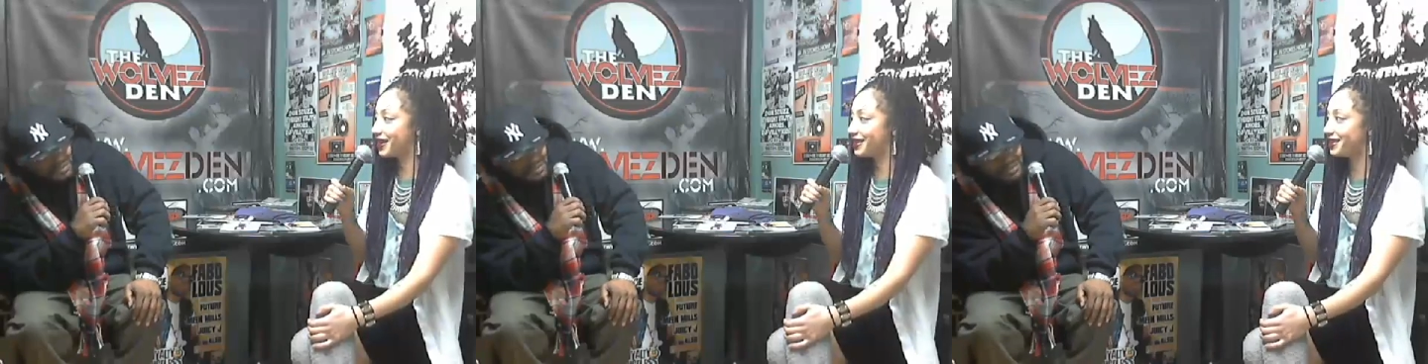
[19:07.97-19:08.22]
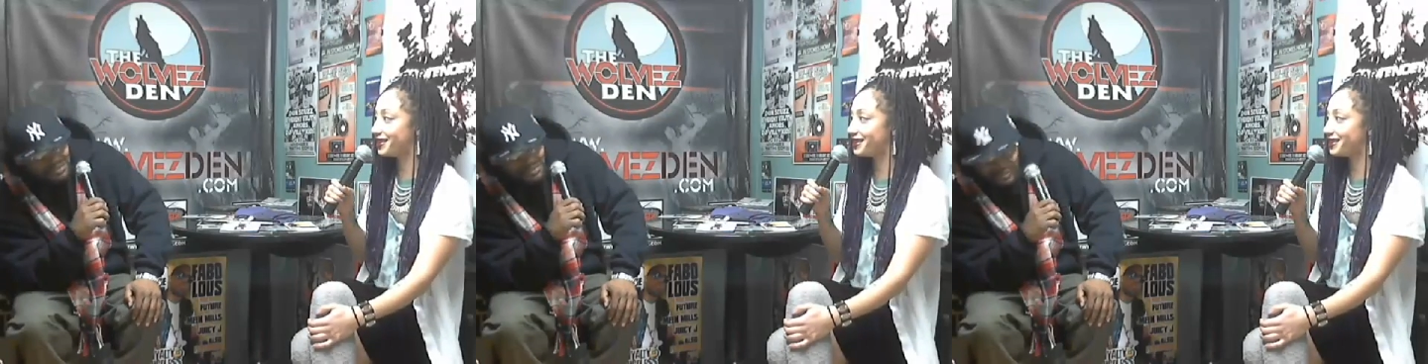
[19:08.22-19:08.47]

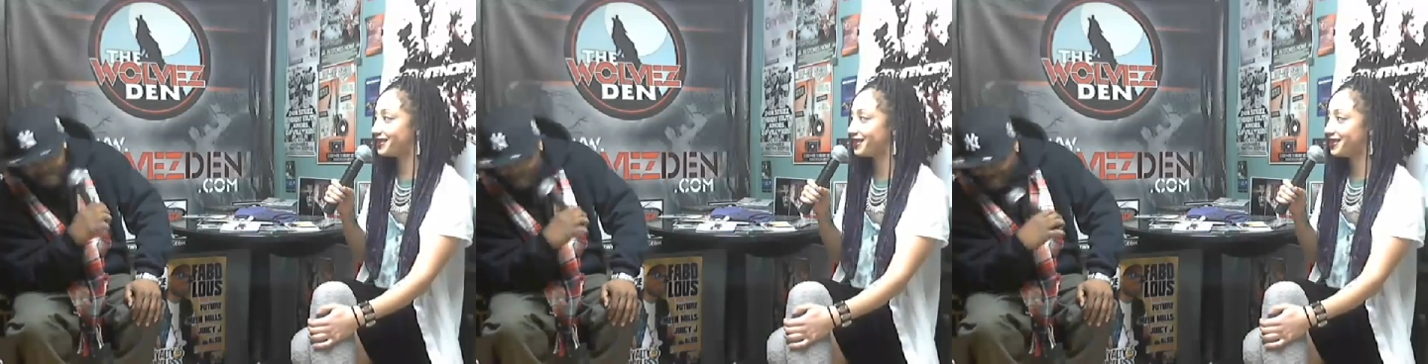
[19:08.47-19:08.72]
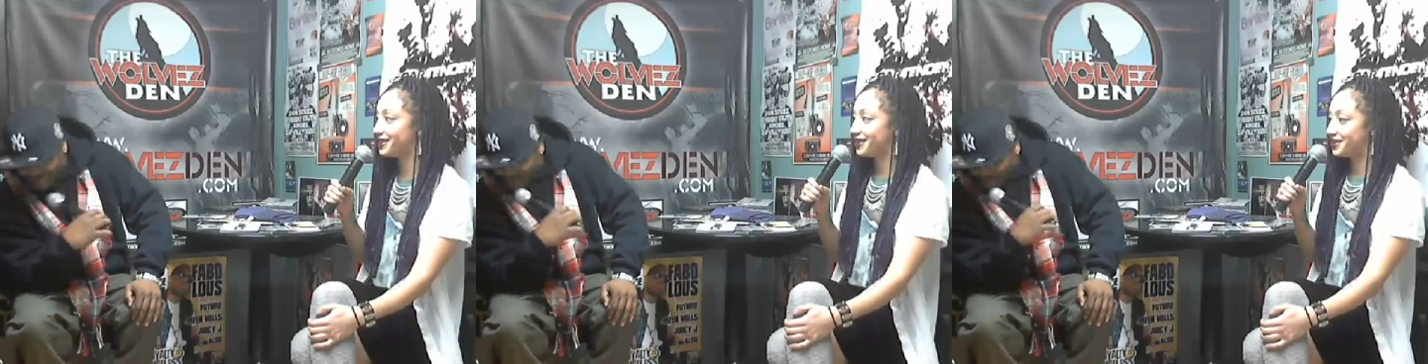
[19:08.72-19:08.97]
and
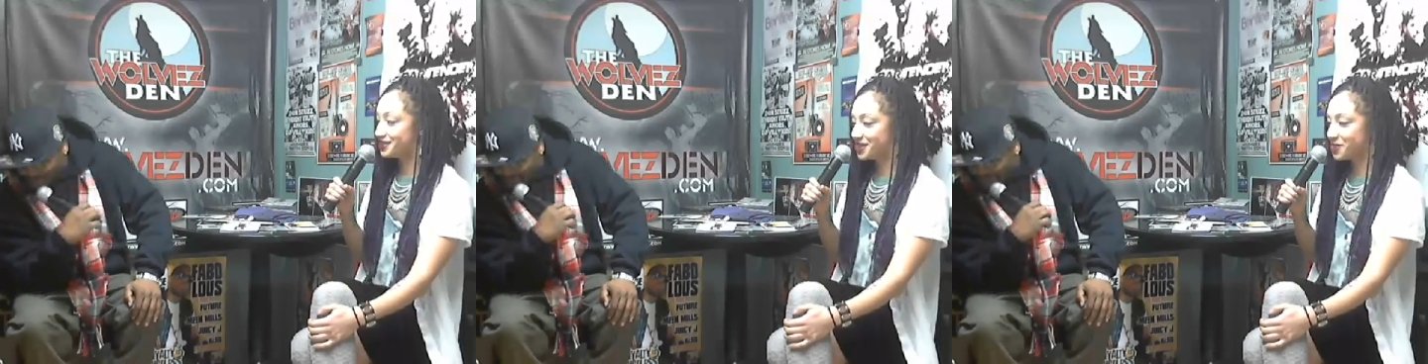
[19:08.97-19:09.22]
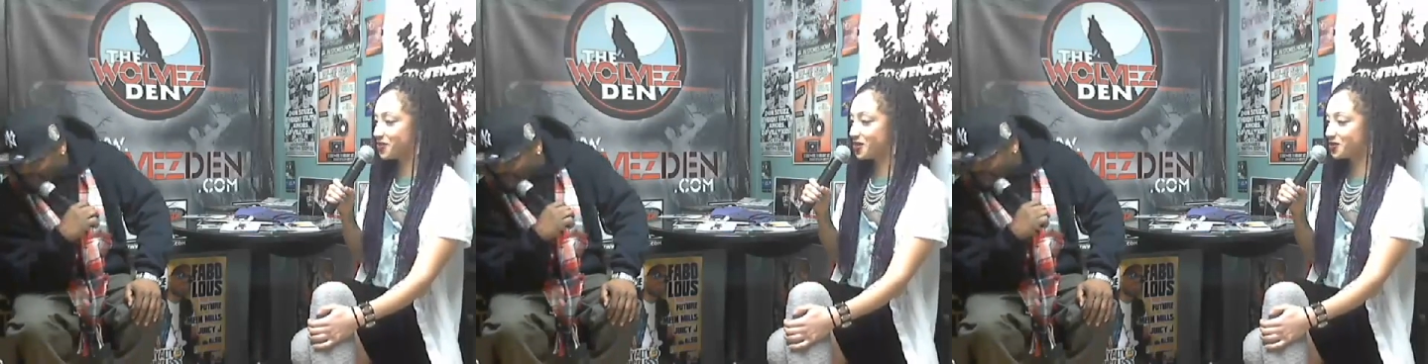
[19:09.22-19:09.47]

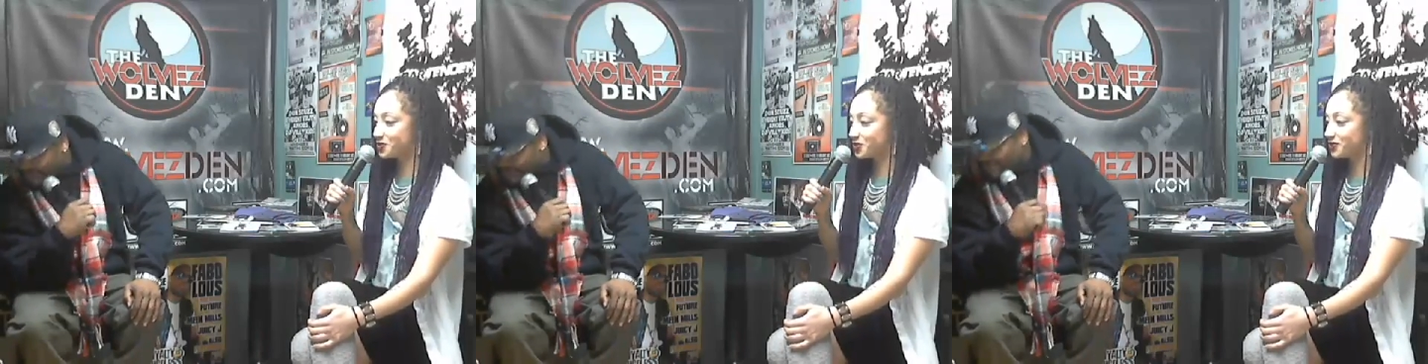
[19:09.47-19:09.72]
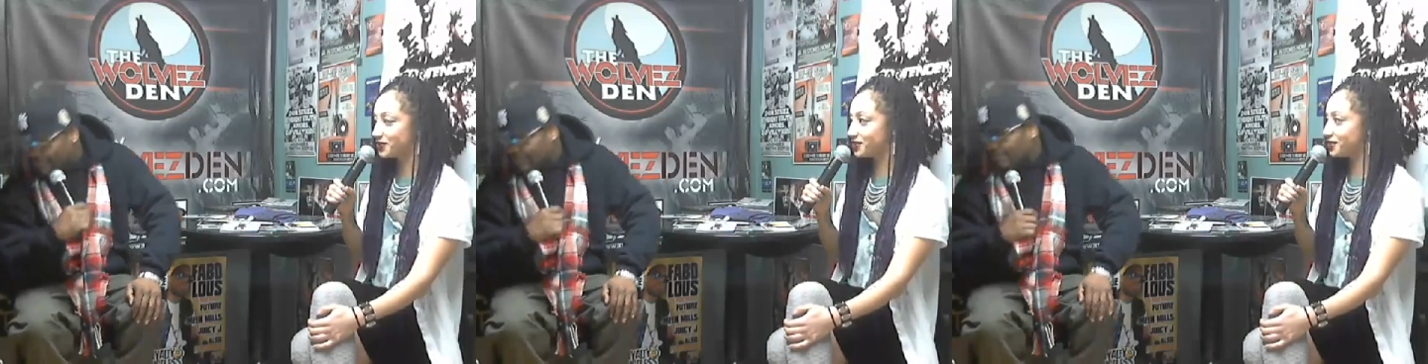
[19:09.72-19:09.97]
someone else will
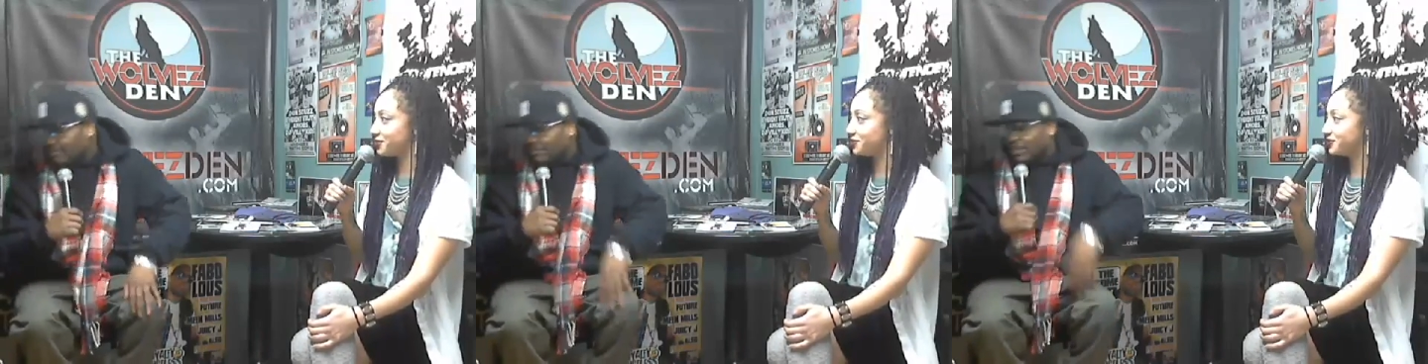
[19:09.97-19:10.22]
give it to you.